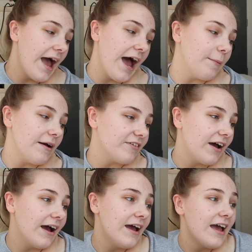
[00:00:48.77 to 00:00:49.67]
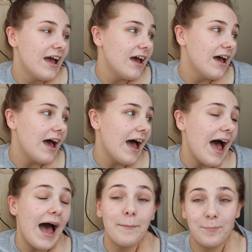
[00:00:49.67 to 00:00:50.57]
However,
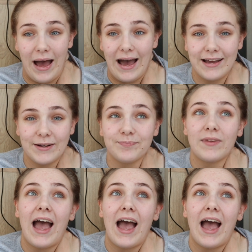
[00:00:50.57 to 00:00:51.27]
I'm back.